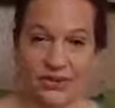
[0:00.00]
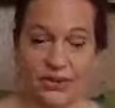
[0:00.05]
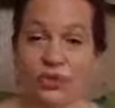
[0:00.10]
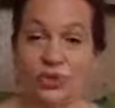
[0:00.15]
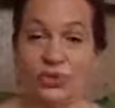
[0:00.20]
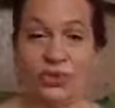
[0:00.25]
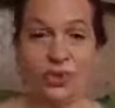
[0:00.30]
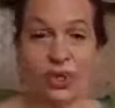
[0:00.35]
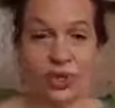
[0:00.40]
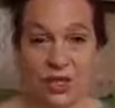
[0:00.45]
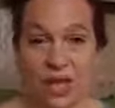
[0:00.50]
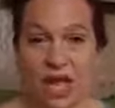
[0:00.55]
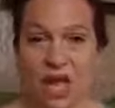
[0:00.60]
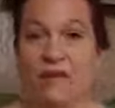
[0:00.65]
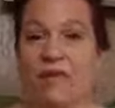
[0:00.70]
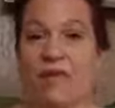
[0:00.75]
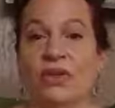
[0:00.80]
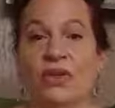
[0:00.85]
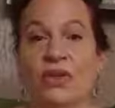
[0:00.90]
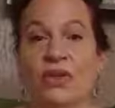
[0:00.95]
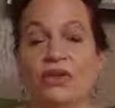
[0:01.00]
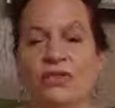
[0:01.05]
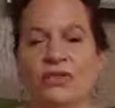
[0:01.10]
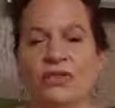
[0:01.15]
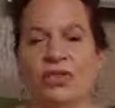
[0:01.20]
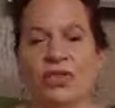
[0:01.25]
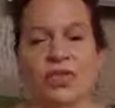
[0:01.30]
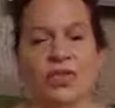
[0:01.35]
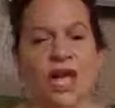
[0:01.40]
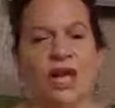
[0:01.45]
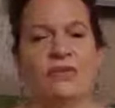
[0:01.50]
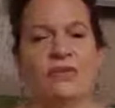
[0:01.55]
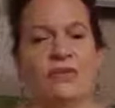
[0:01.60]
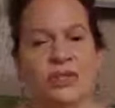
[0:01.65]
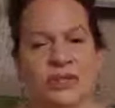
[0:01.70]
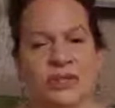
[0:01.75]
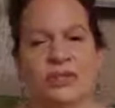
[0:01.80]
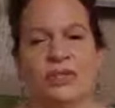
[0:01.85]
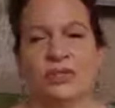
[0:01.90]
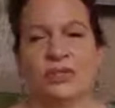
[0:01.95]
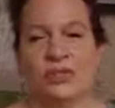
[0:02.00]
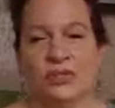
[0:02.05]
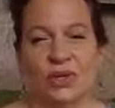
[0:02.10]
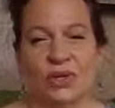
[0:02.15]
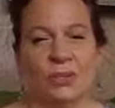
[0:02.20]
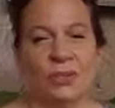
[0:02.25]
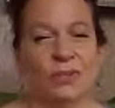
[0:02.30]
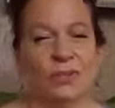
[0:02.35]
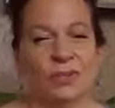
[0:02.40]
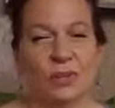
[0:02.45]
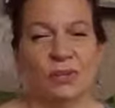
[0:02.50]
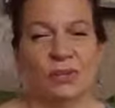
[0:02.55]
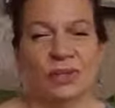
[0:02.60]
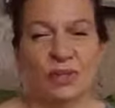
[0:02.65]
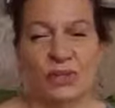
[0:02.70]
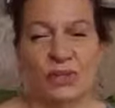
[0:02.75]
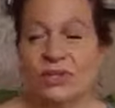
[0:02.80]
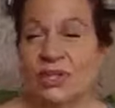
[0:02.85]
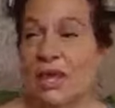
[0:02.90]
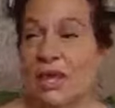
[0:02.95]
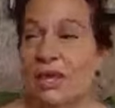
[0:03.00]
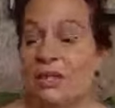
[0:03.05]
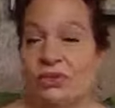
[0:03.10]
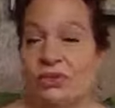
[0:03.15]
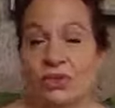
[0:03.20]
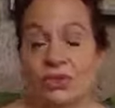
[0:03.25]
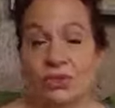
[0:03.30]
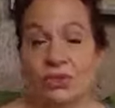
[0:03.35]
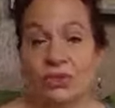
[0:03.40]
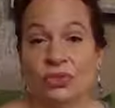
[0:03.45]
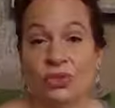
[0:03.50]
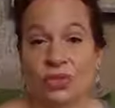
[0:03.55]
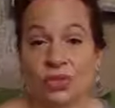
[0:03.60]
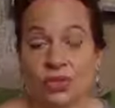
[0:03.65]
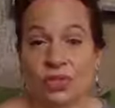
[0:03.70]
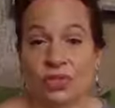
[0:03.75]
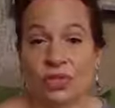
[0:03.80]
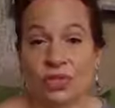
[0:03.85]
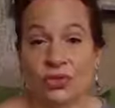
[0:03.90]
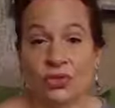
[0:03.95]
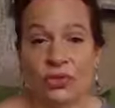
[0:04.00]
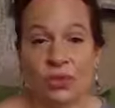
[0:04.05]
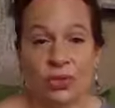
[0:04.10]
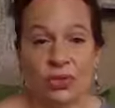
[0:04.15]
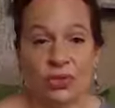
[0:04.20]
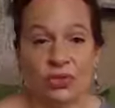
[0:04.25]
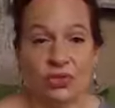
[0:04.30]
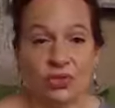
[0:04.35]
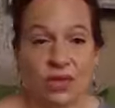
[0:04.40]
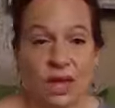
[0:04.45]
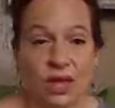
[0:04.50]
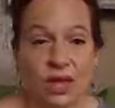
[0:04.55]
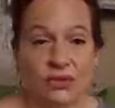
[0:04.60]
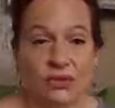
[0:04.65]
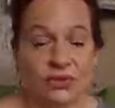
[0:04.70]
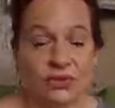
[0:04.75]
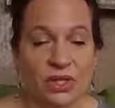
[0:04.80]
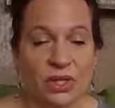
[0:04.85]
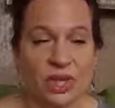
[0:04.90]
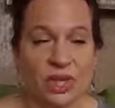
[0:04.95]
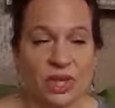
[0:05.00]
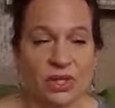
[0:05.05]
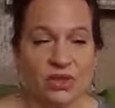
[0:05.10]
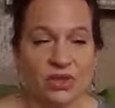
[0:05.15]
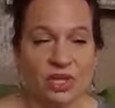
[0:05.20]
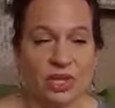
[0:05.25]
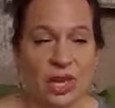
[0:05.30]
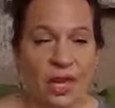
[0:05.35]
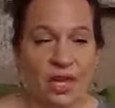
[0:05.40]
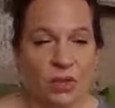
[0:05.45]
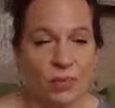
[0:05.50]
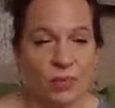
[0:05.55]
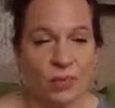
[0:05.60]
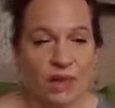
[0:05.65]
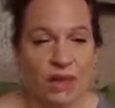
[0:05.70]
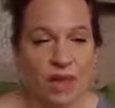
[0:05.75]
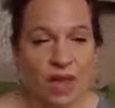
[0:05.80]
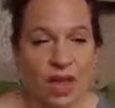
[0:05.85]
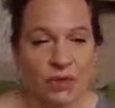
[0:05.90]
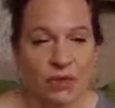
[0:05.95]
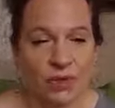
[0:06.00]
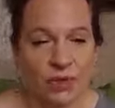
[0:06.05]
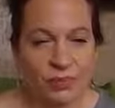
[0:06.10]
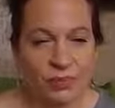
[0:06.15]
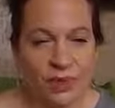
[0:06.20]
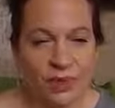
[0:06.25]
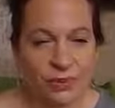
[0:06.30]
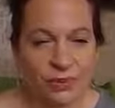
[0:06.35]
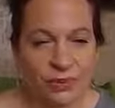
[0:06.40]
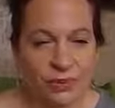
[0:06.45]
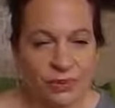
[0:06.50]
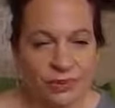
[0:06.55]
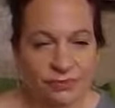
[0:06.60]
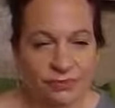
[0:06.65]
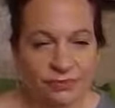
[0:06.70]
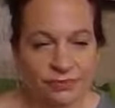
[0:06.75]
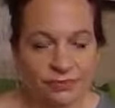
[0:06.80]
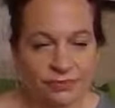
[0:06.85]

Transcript: So it's good to have other, it's good to have friends that are dream interpreters, and it's good to learn this for yourself so that you can help other people.